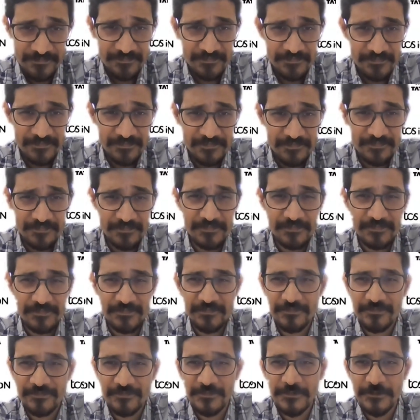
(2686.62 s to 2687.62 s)
Correct,
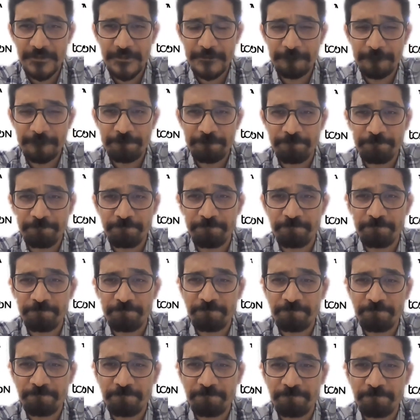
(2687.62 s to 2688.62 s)
correct. Thank you, Bhagesh. I
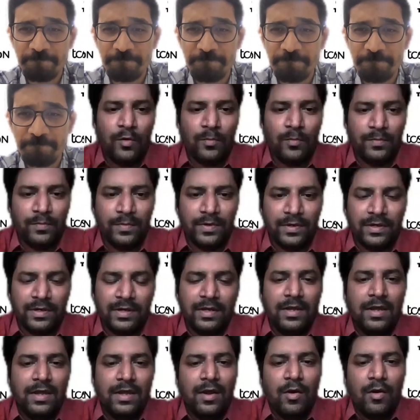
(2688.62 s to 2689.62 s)
think hope
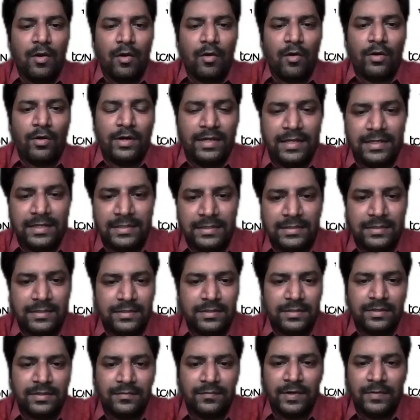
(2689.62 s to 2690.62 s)

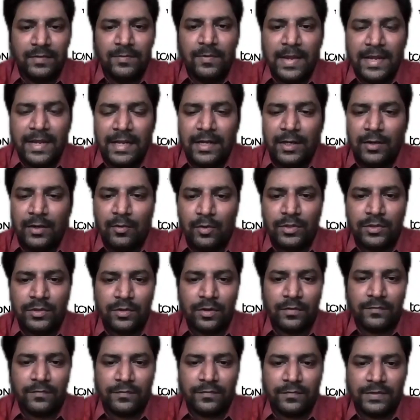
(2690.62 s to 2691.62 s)
audience will be making notes
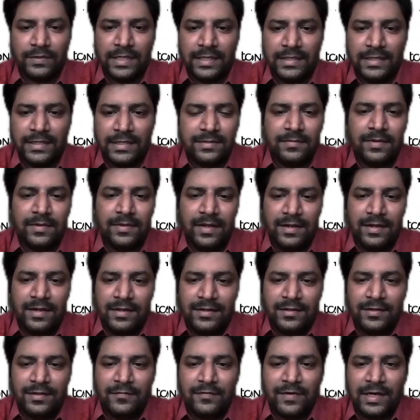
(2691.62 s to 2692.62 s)
of this
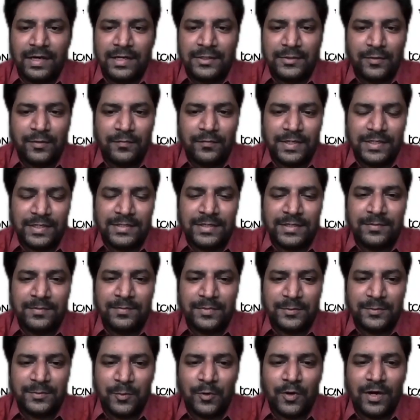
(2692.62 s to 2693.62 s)
the words of
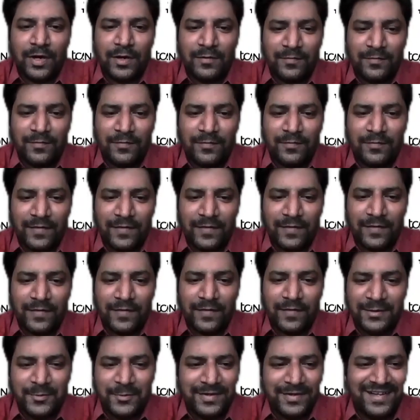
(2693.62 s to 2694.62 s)
wisdom spoken by
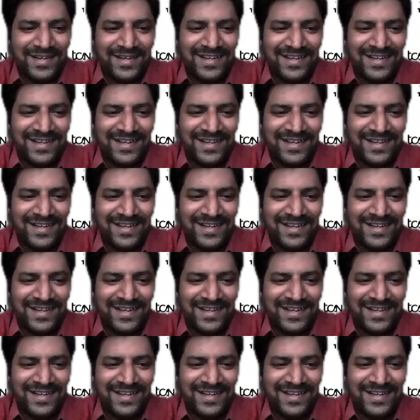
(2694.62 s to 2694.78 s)
you.